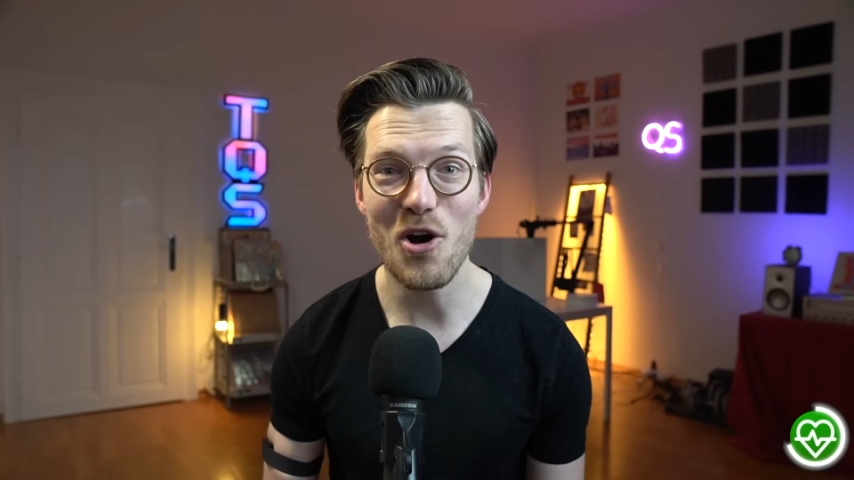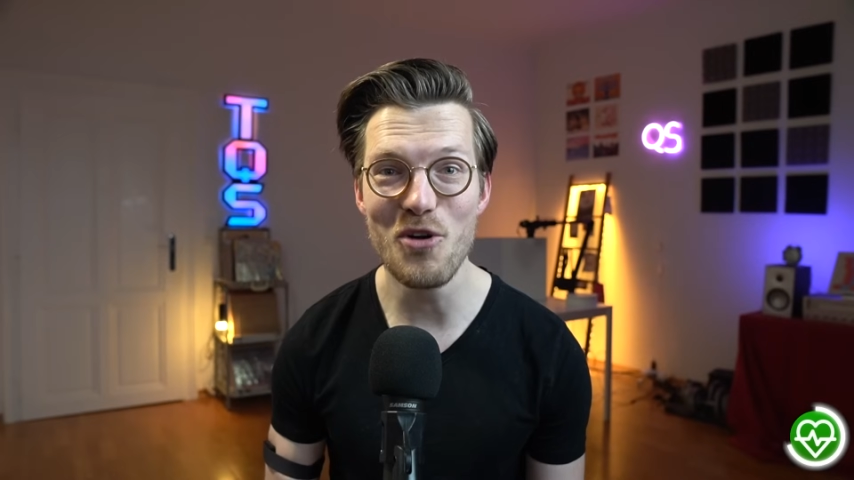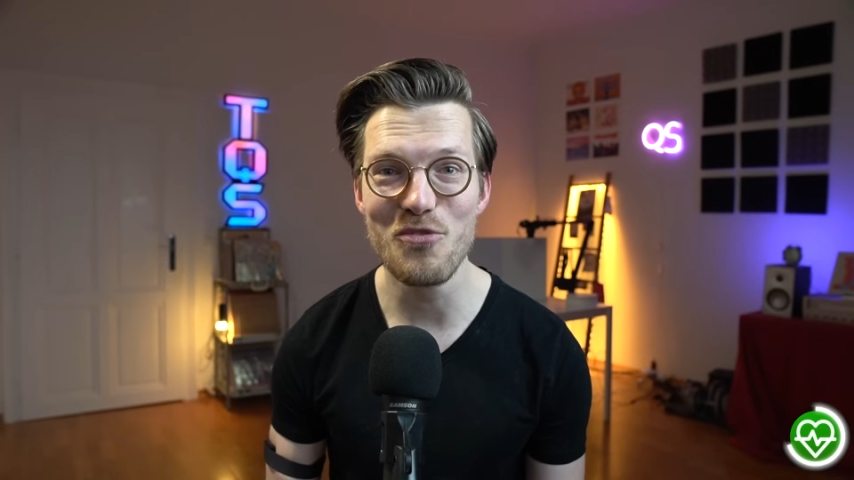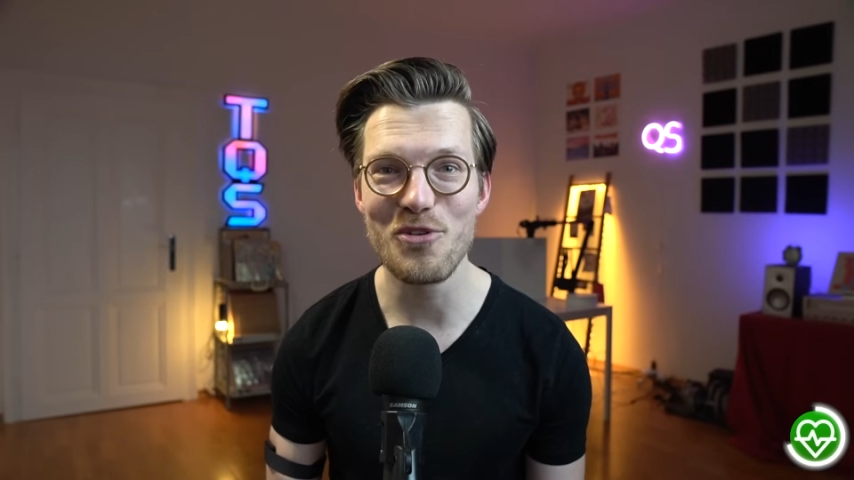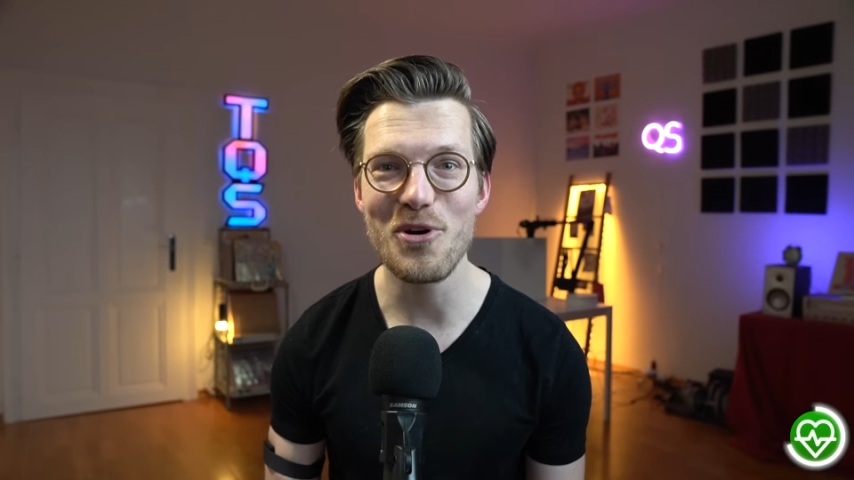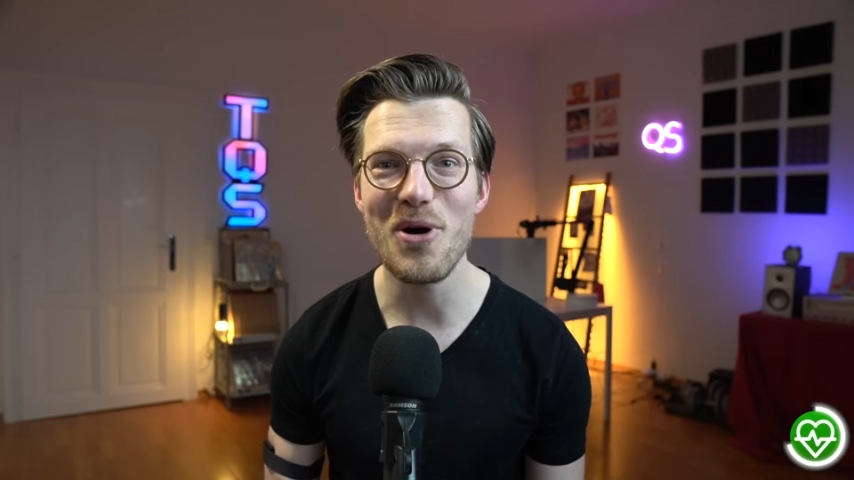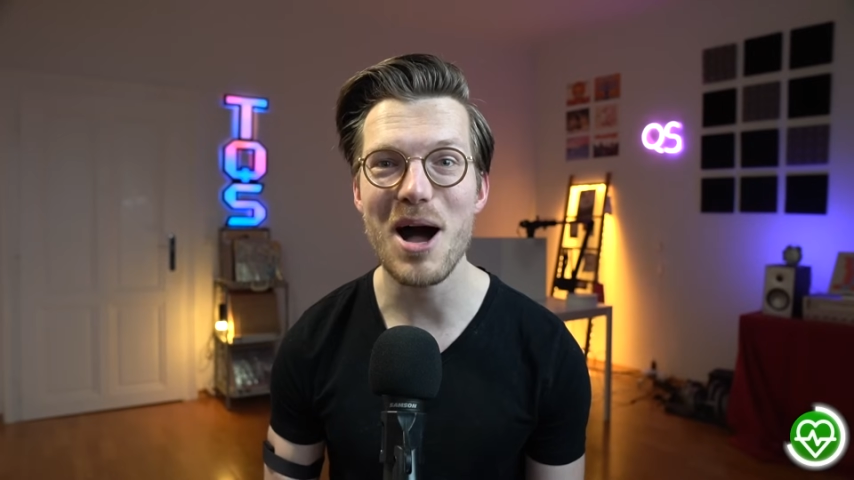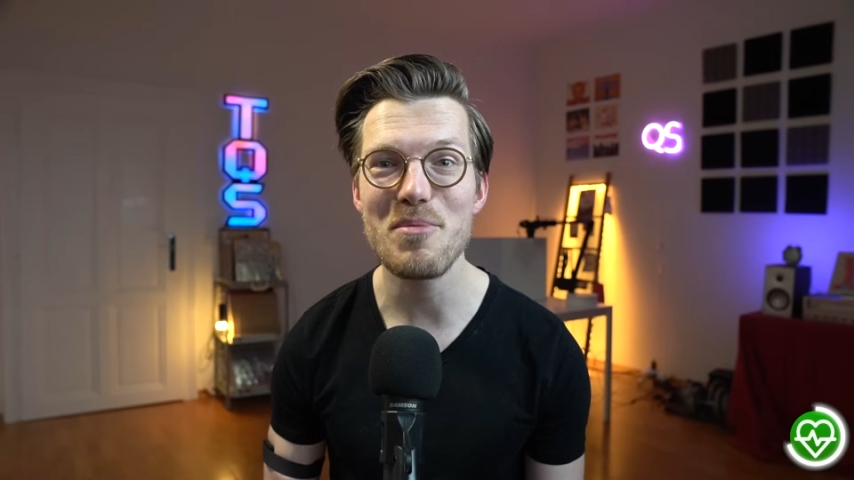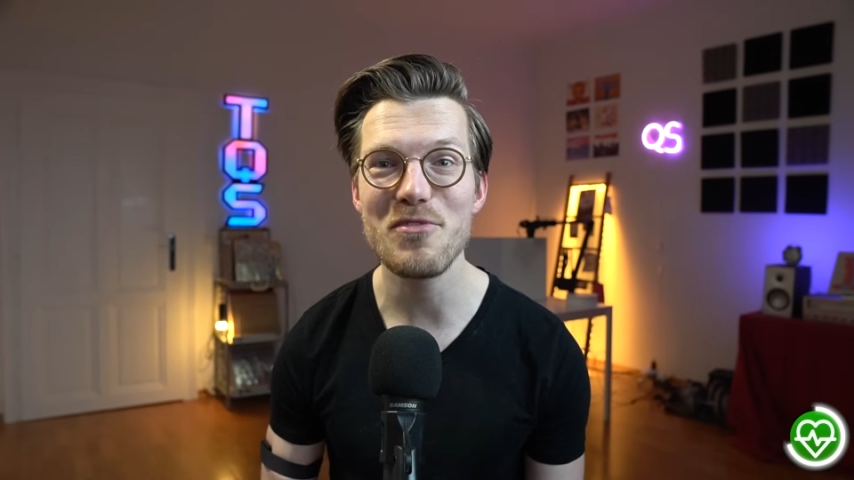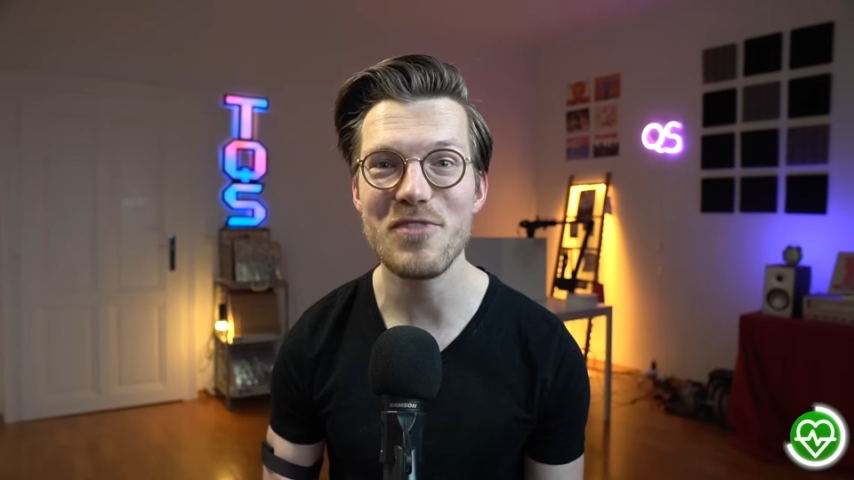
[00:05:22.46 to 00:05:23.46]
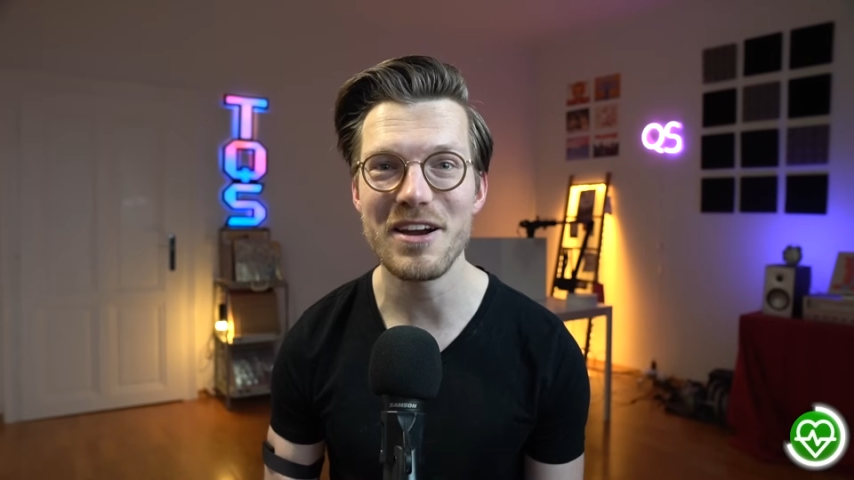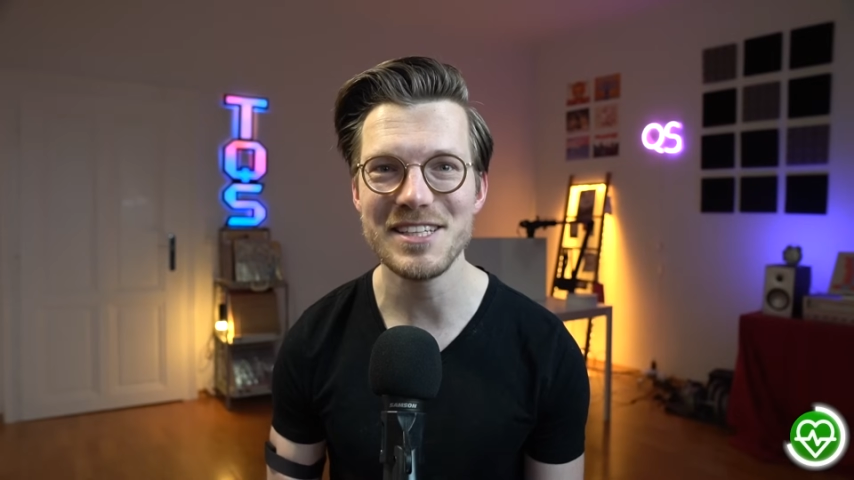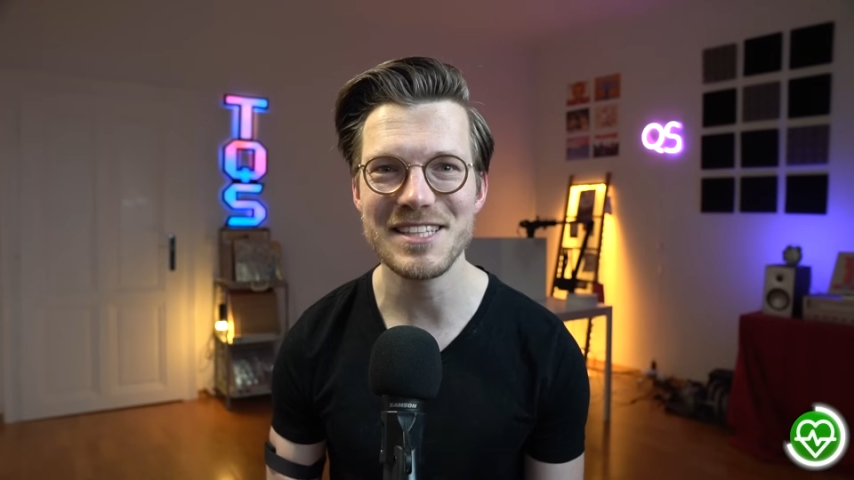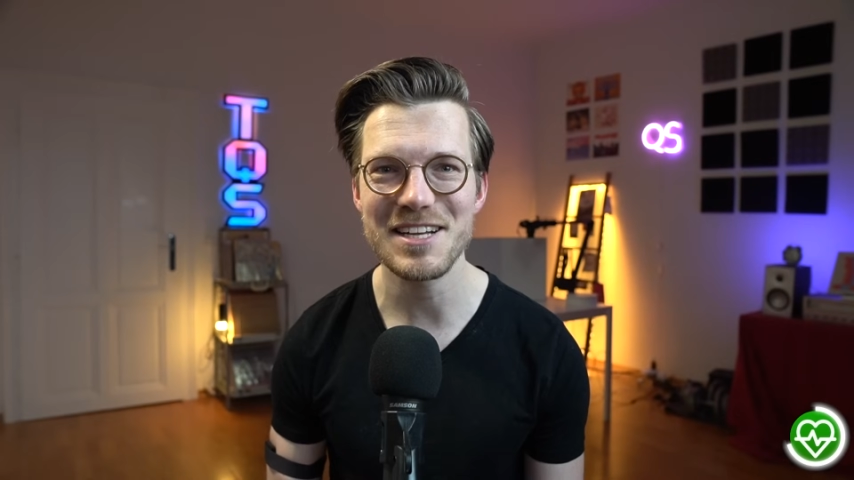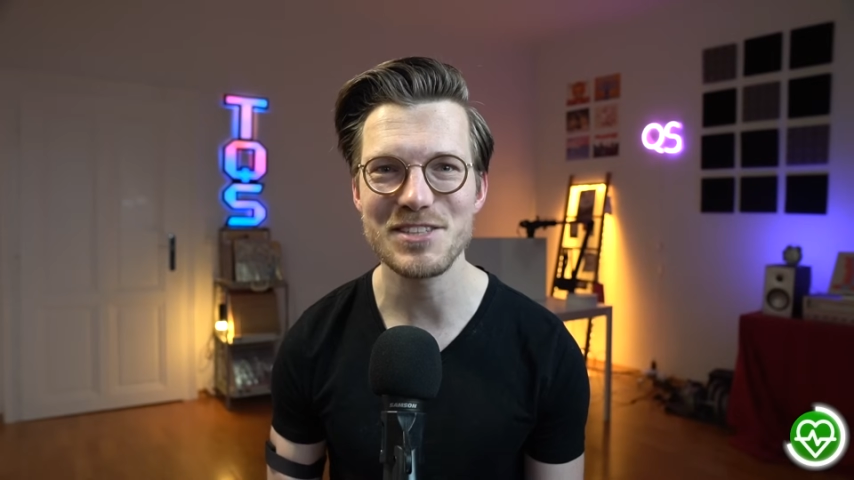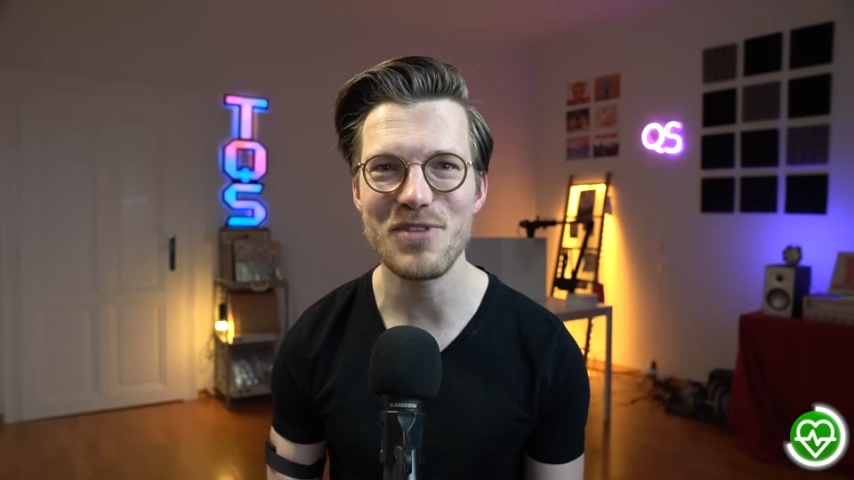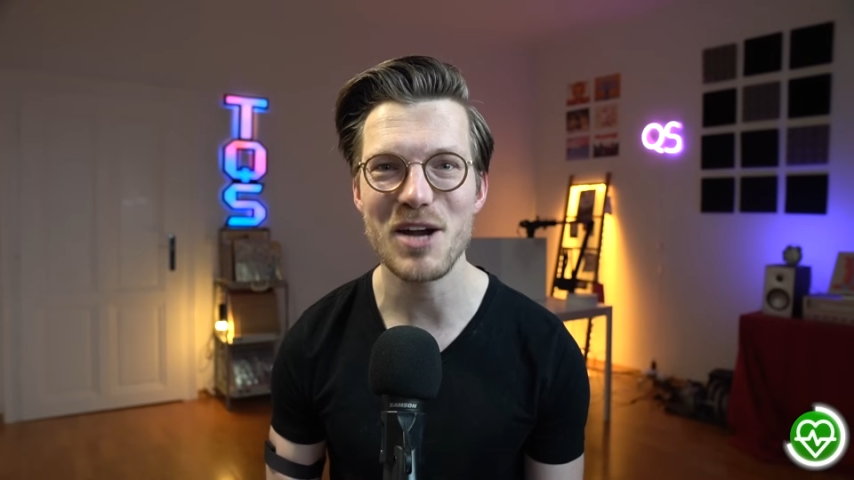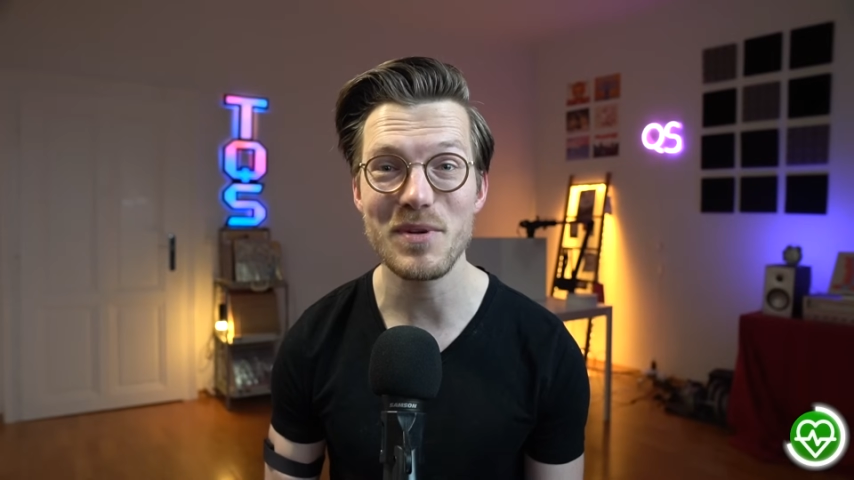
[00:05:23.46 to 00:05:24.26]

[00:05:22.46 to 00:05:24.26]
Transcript: Overall, I'm very satisfied